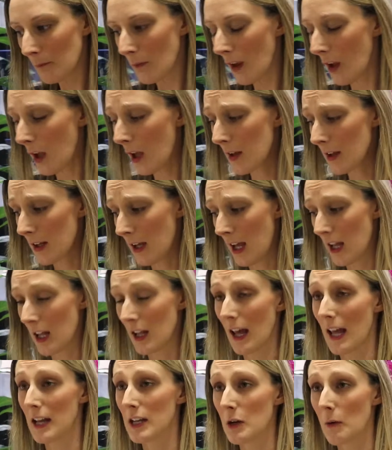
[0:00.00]

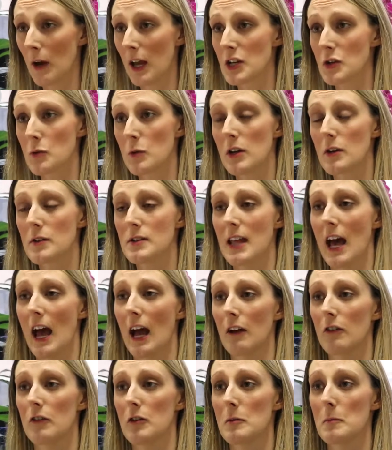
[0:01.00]
at NUH we use the
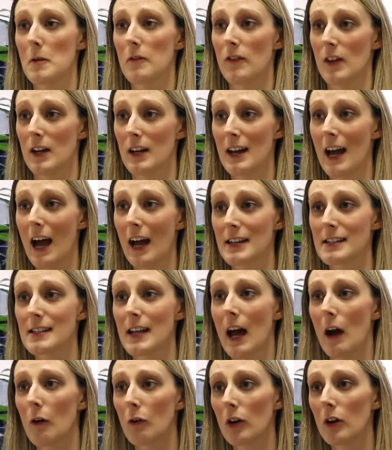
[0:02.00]
acronym of the NICE
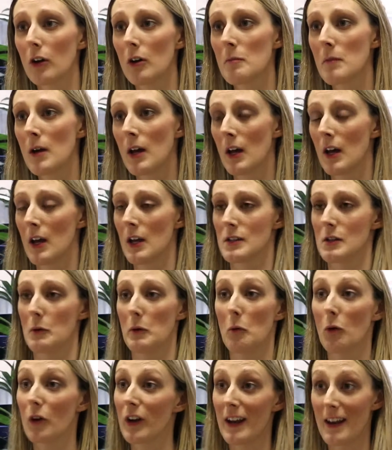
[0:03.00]
outcome. So
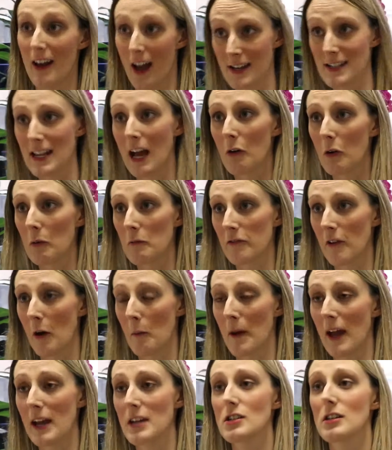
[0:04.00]
we want a nice outcome for our
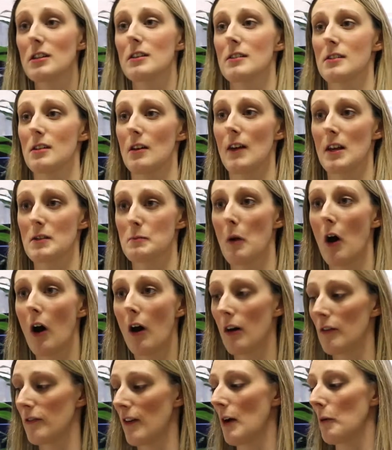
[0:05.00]
patients, so that's
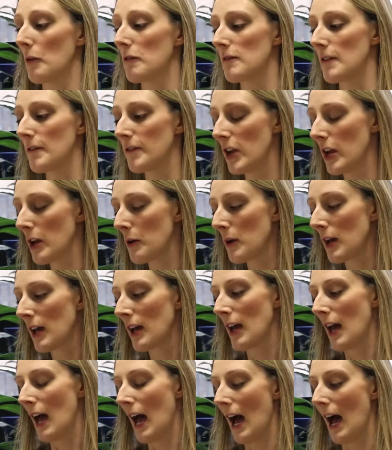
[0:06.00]
part of our review,
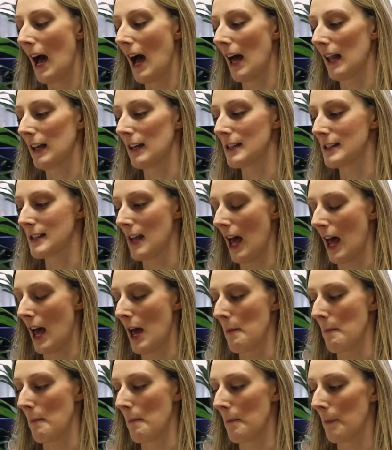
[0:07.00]
and
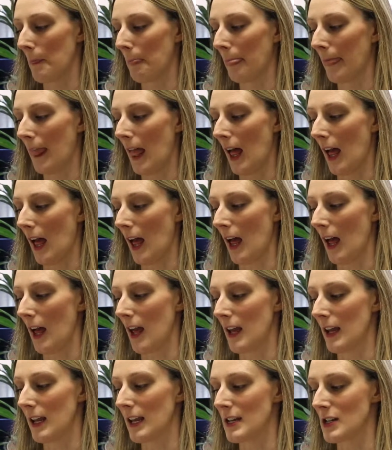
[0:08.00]

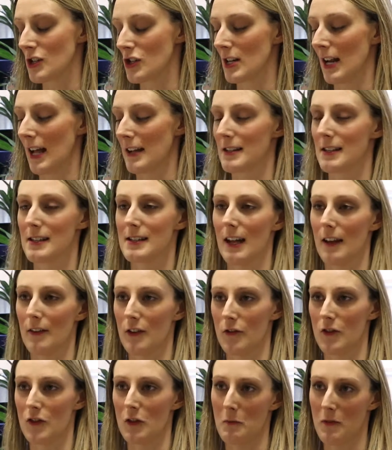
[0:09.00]
each letter
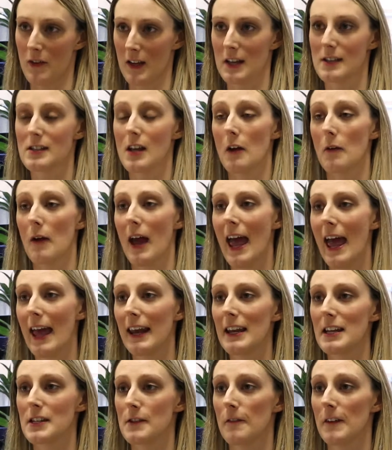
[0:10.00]
stands for something. So
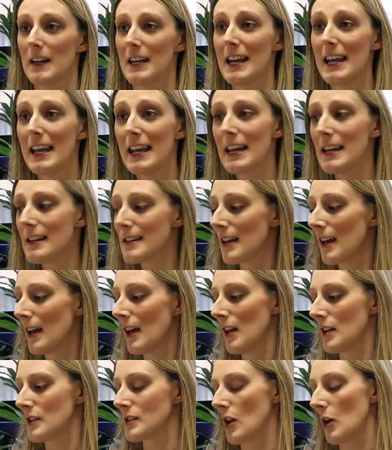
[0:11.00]
N is for need,
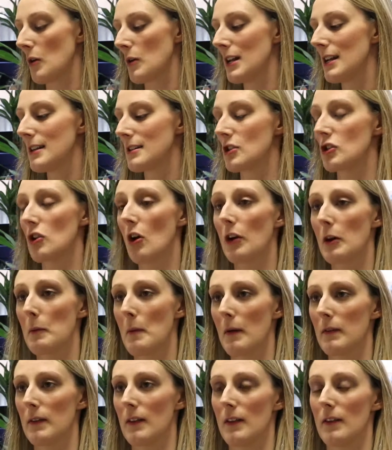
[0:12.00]
so we need to
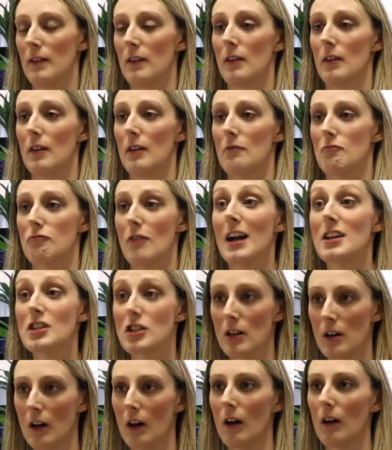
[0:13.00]
document the
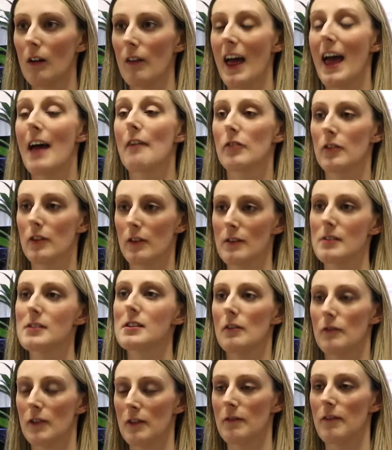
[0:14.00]
rationale, the evidence
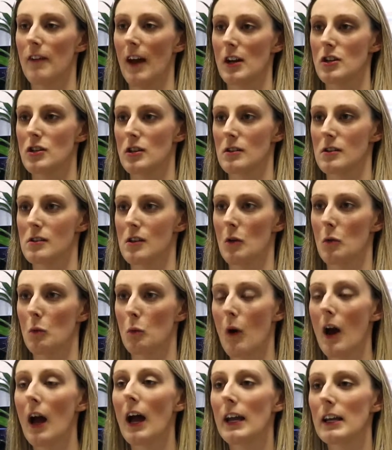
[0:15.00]
of infection. So
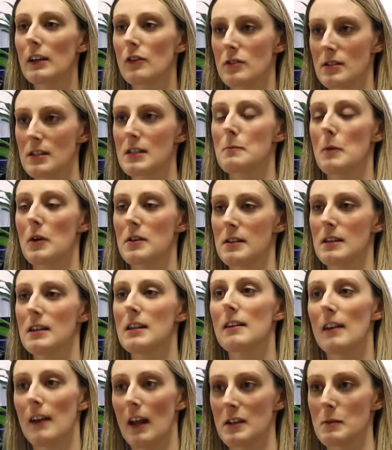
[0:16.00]
why does this person
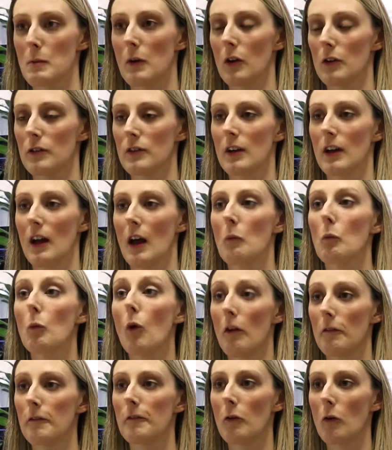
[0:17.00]
need an antibiotic and
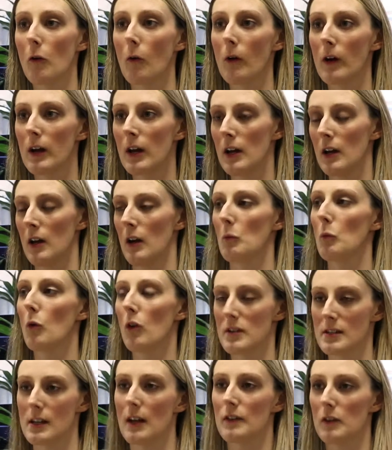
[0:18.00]
what for, and
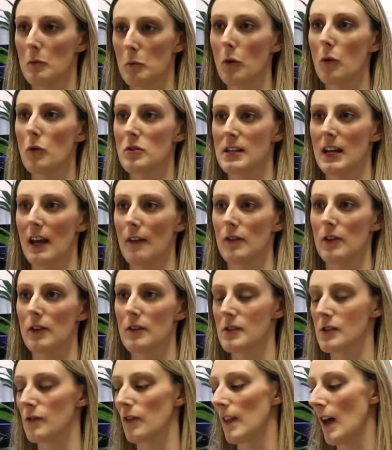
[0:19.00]
what is our supporting
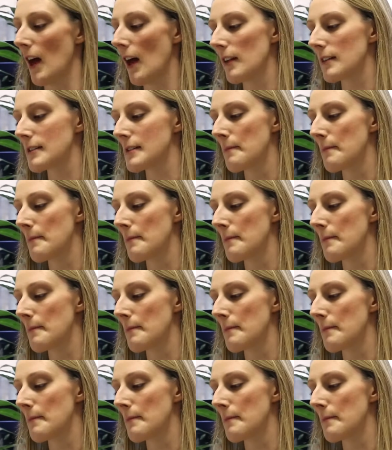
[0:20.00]
evidence for that?